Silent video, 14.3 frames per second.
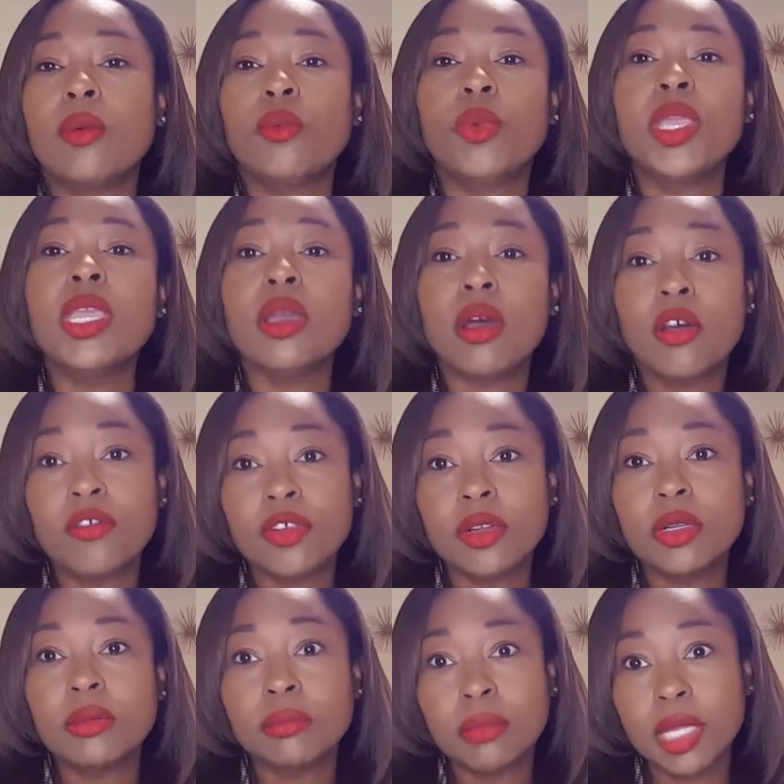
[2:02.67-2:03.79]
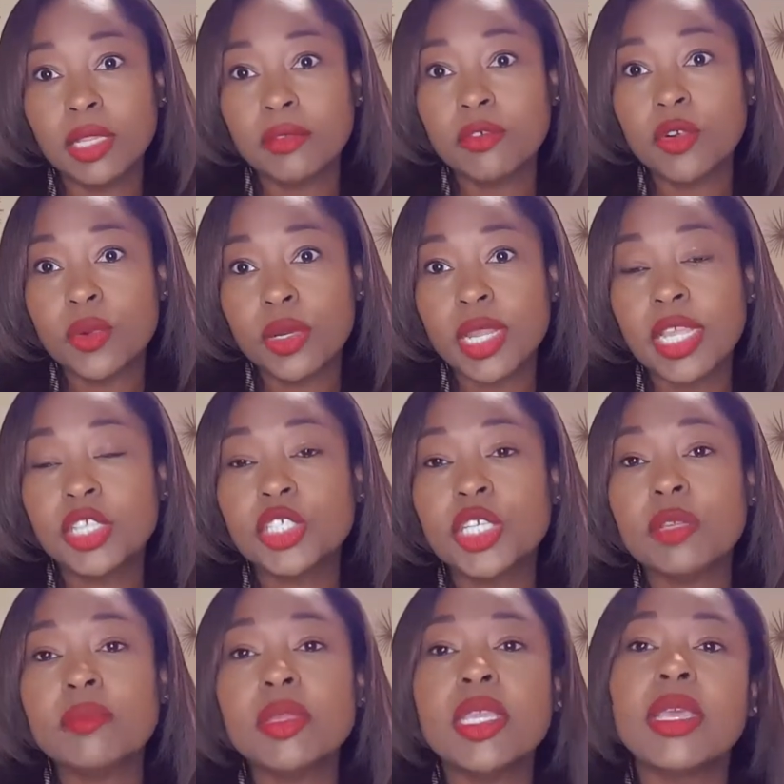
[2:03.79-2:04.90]
We offer month of
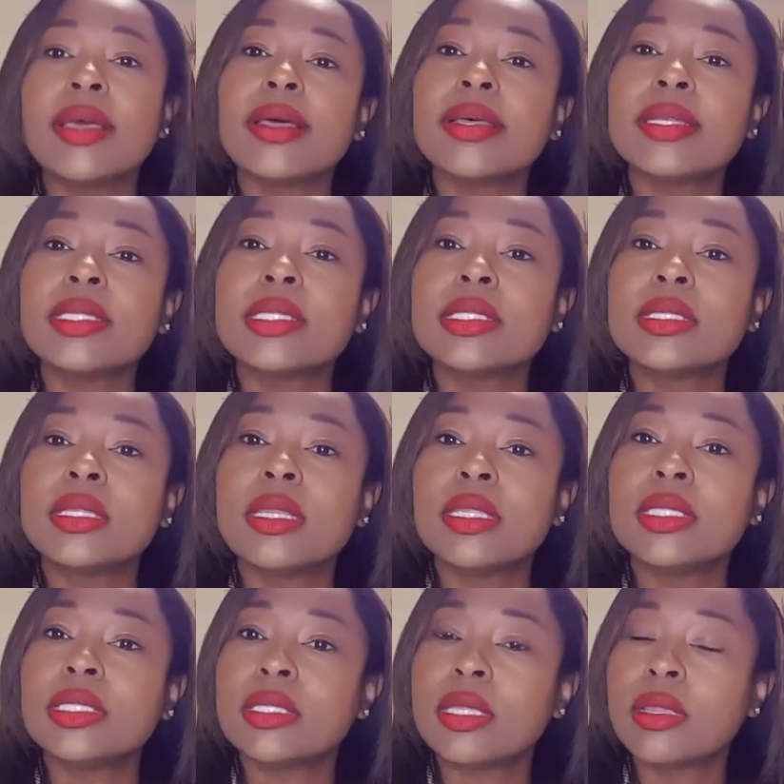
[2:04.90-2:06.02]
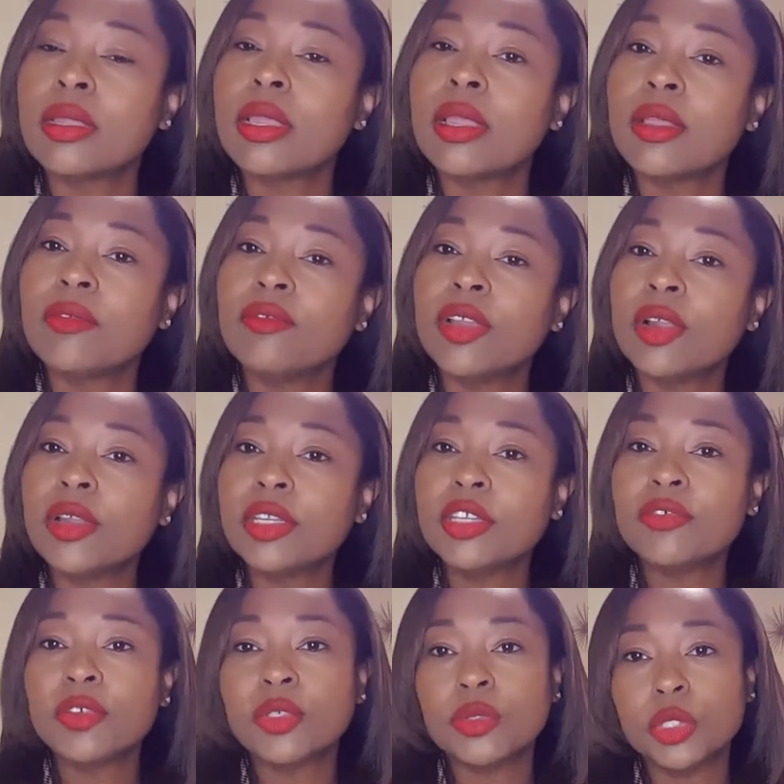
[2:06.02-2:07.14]
coordination because it's very
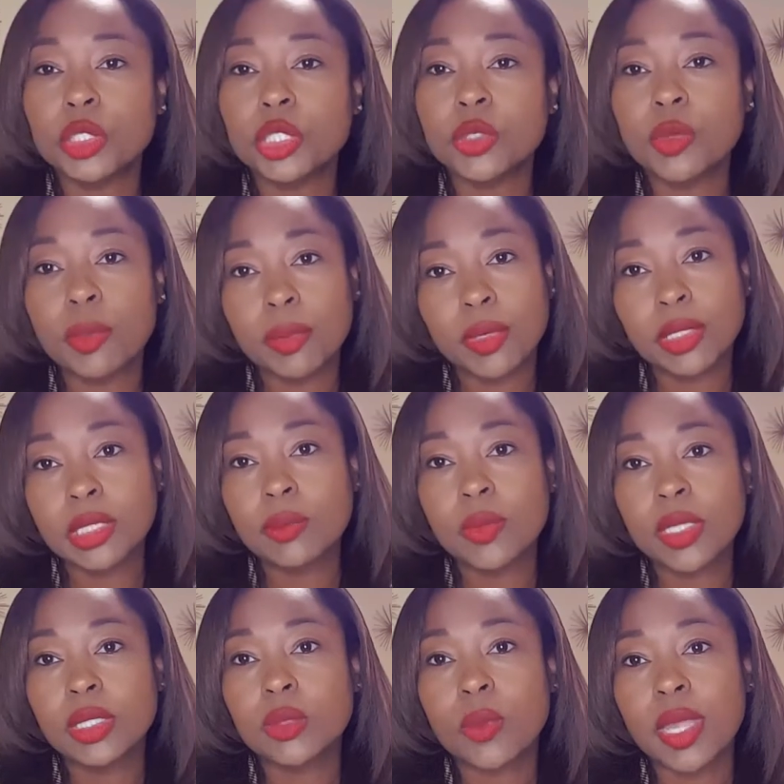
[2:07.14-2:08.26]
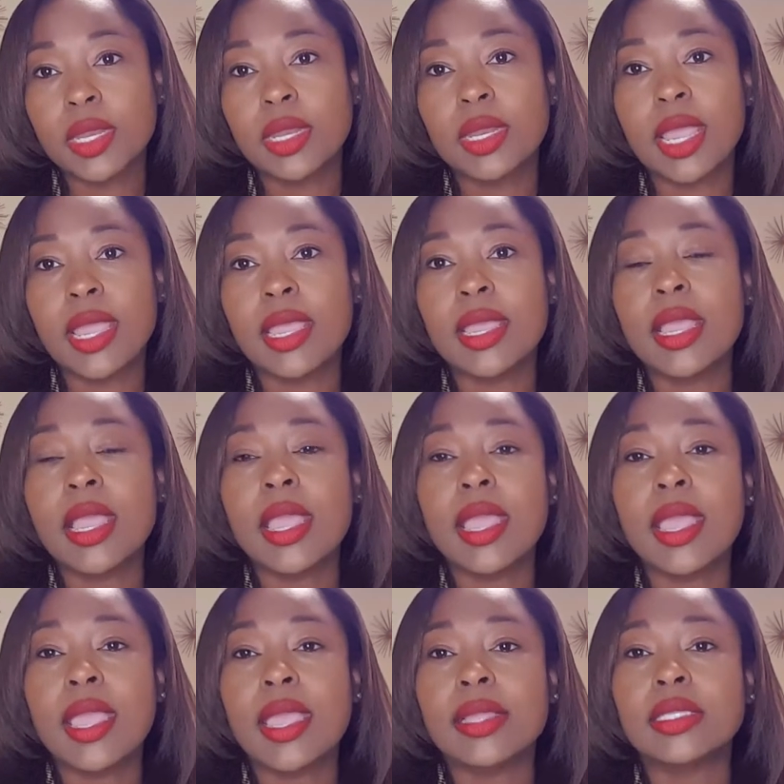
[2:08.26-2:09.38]
difficult to show up on someone's wedding day
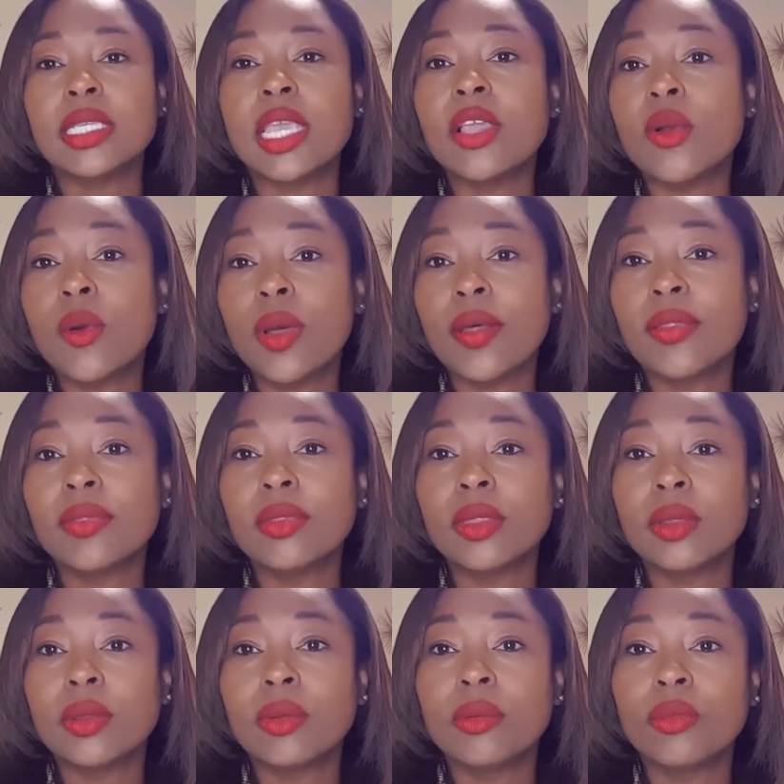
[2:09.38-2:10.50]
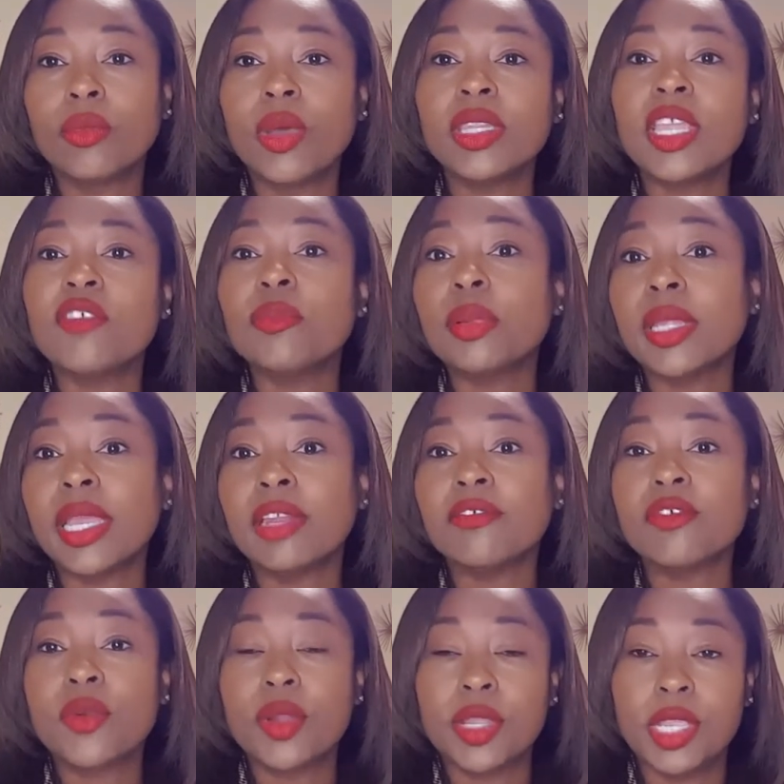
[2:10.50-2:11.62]
and take on what they've planned
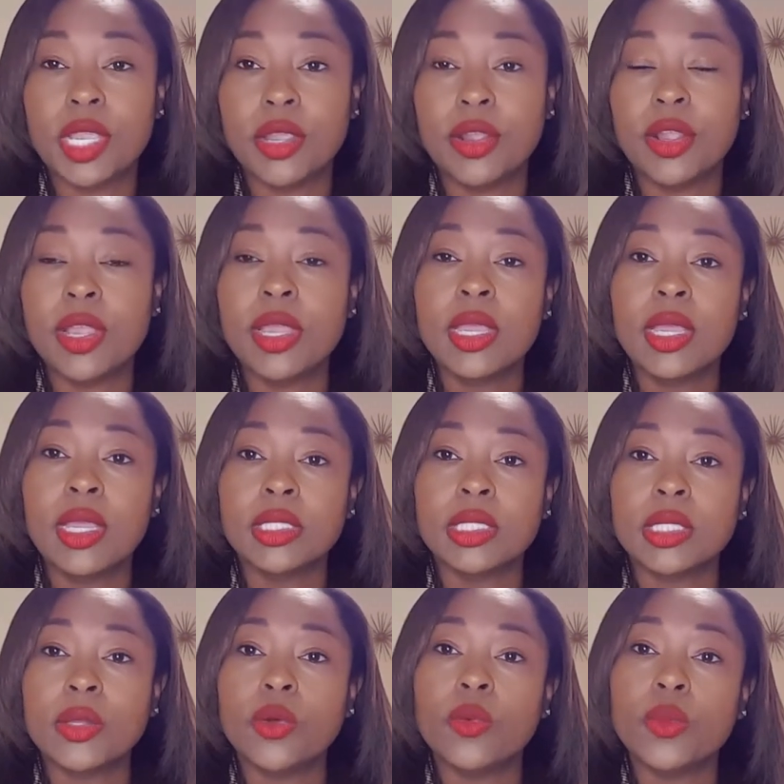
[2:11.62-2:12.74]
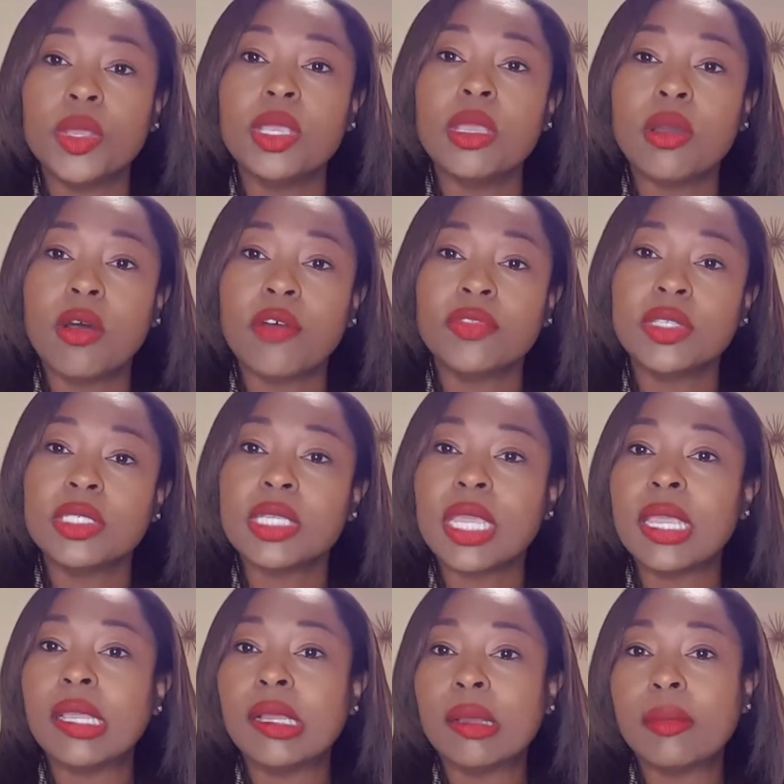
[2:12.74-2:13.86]
for a year. So we often
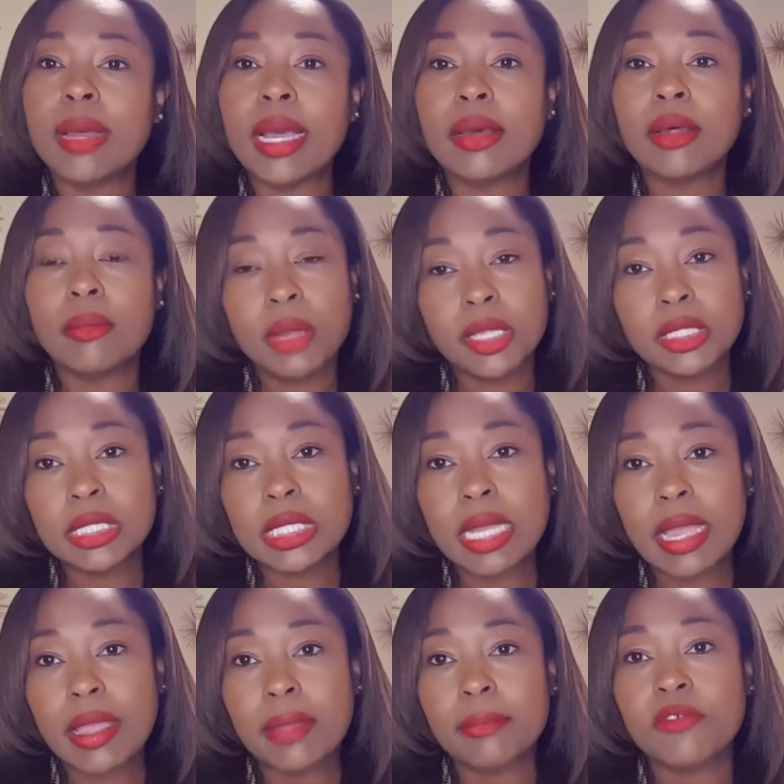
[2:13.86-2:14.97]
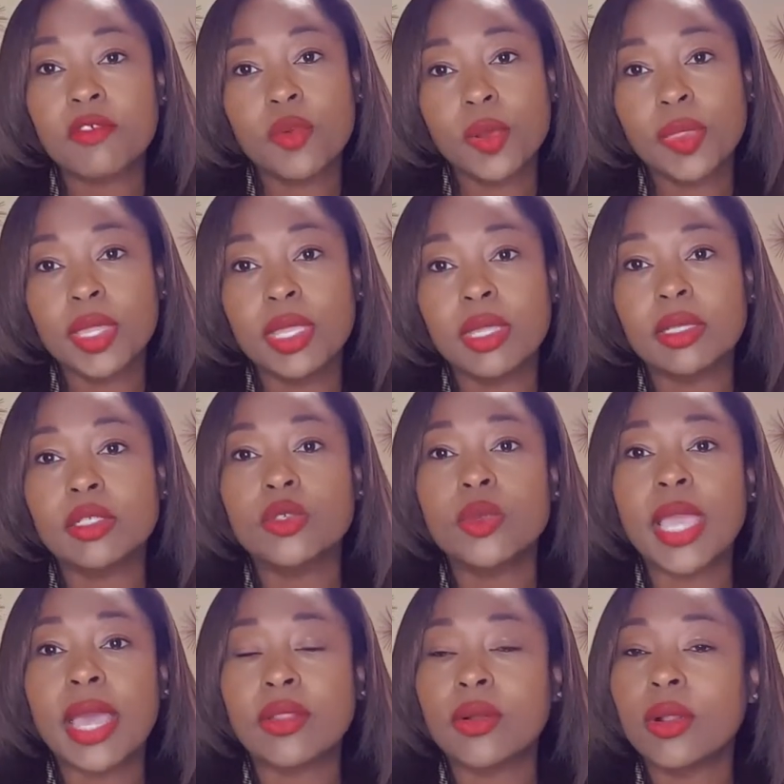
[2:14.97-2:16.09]
take about a month's time before then to
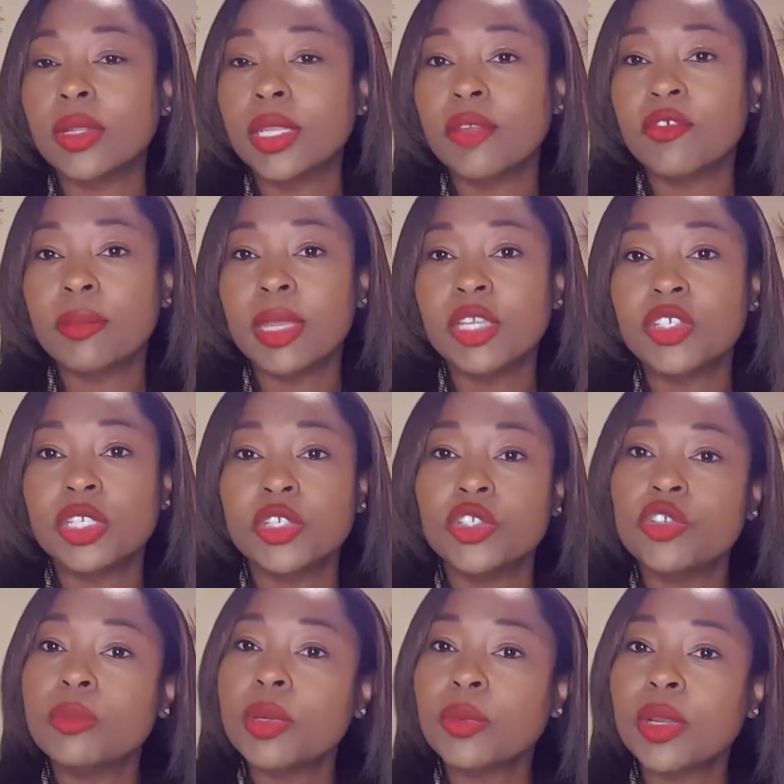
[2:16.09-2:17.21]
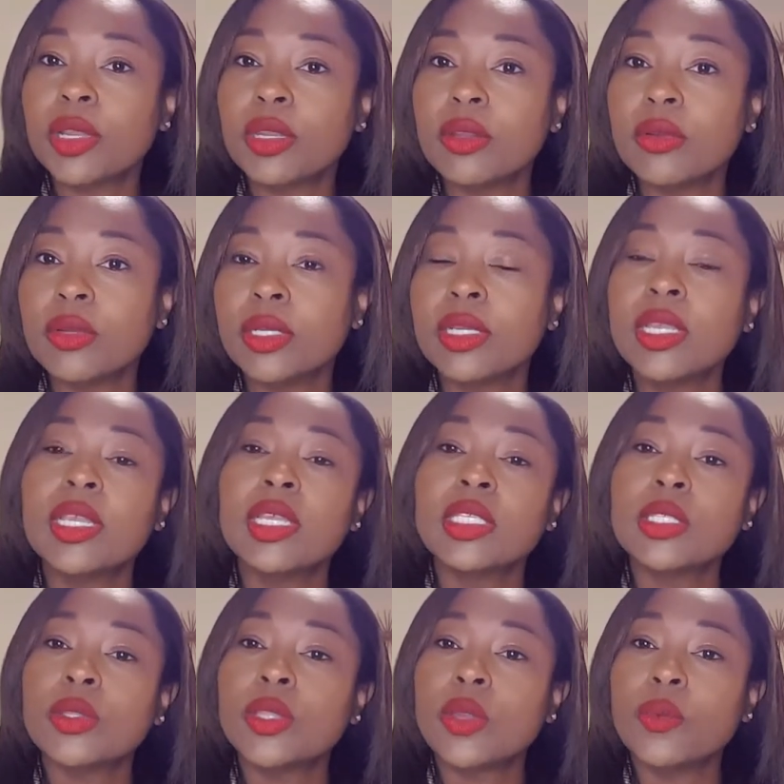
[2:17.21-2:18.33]
gather all the information that you've been working on
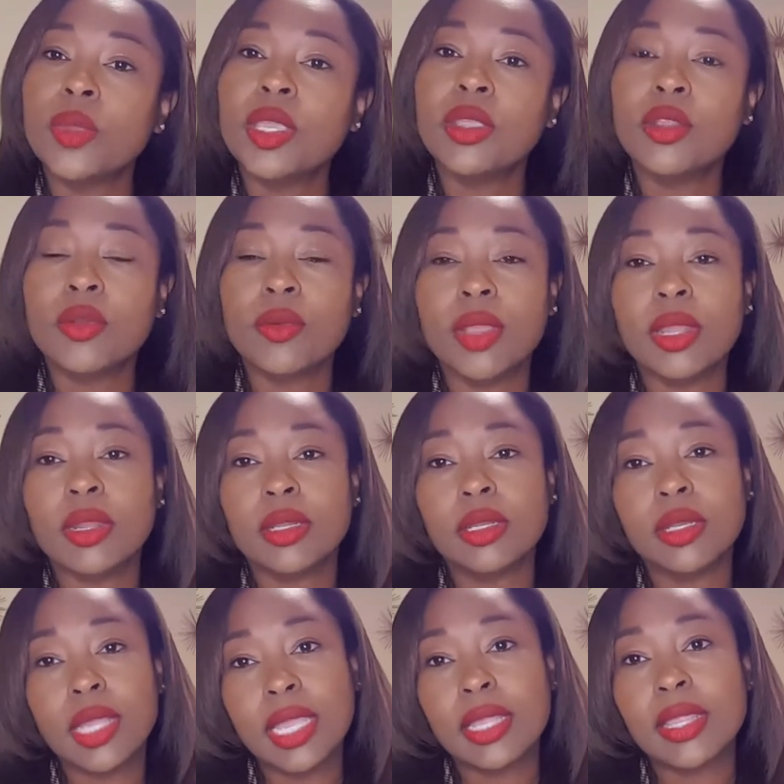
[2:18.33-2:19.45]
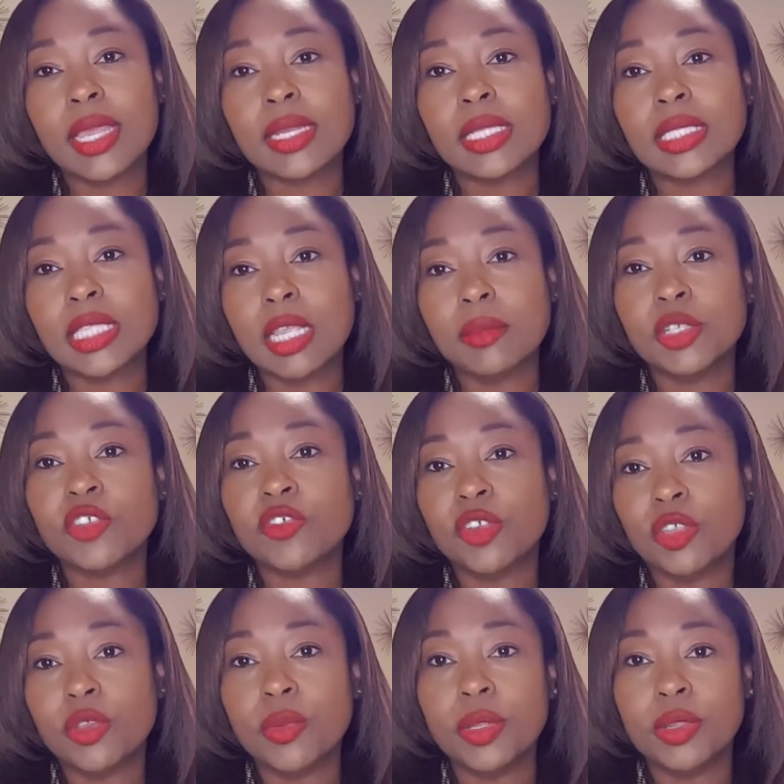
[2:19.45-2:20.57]
so that we can create a day that is seamless for
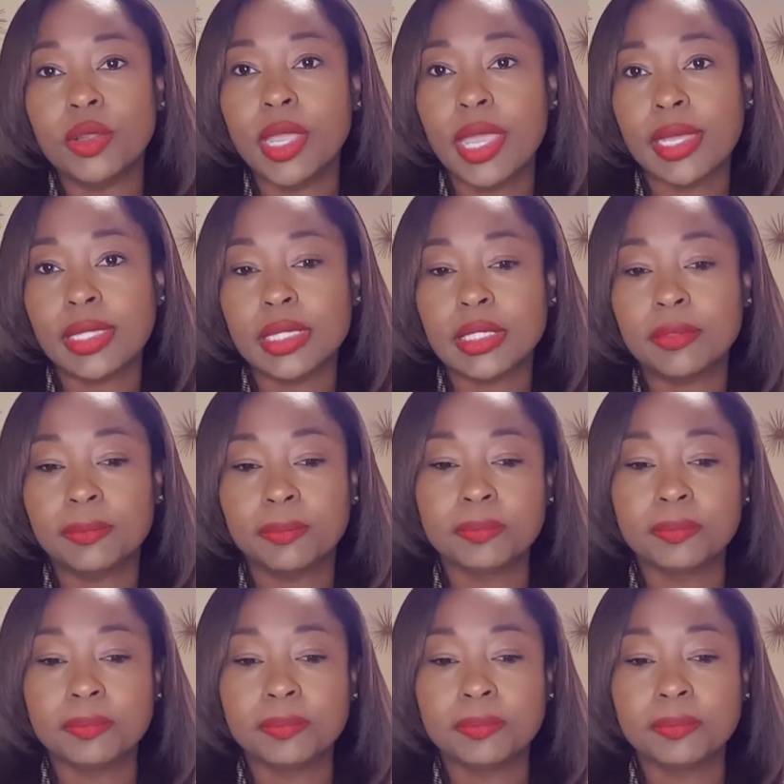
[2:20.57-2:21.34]
you and your guests.